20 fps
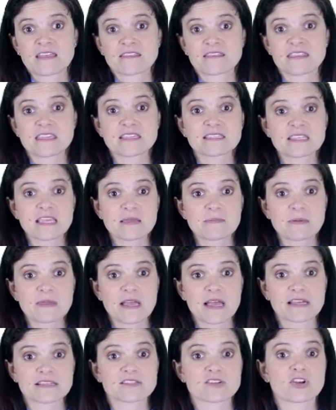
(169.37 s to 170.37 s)
These
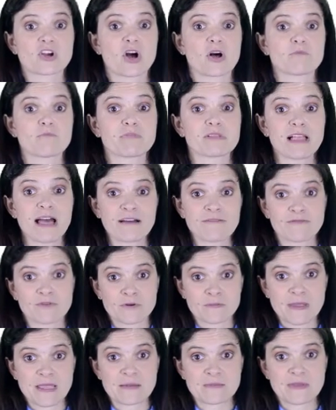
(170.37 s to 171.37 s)
APIs are called
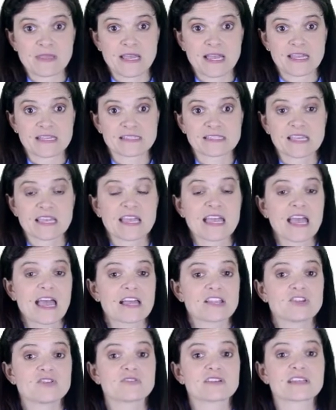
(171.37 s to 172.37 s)
platform APIs,
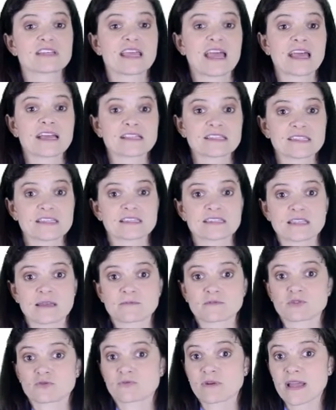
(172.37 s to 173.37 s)
and you can access
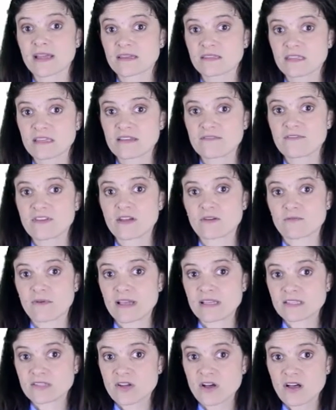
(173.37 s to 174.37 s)
them directly via
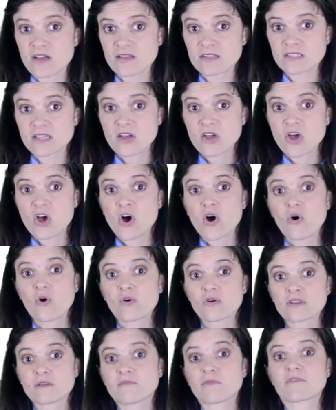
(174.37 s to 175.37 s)
REST calls
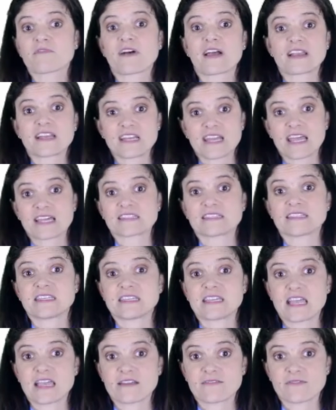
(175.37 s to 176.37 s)
or the provided
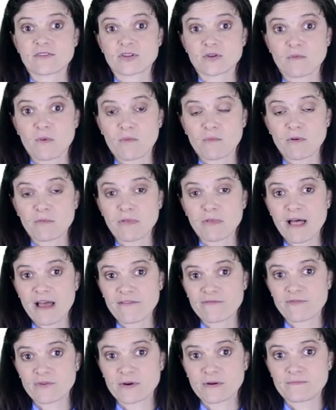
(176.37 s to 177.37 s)
SDK for your mobile
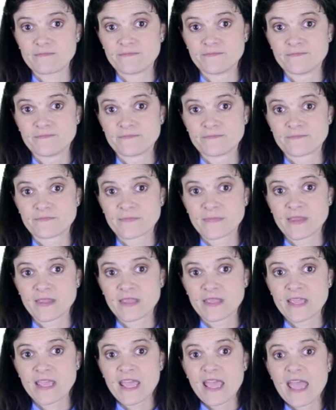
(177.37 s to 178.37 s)
platform.
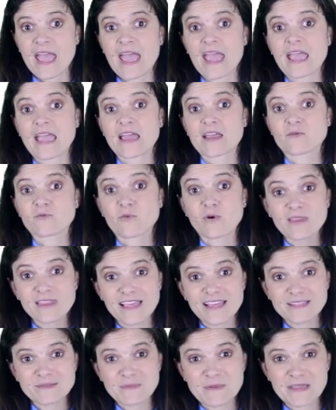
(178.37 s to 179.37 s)
And one
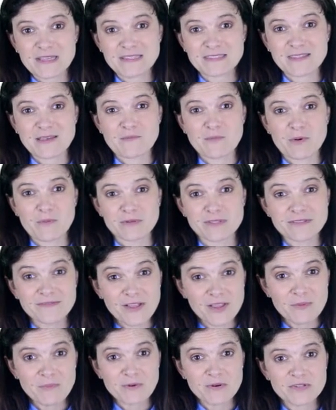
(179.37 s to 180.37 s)
last piece that mobile
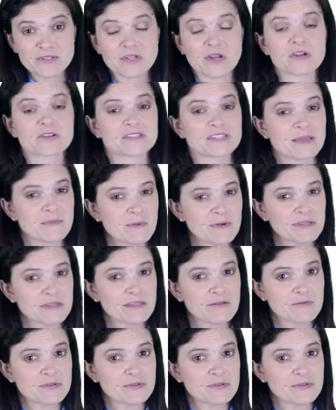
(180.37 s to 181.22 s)
developers are typically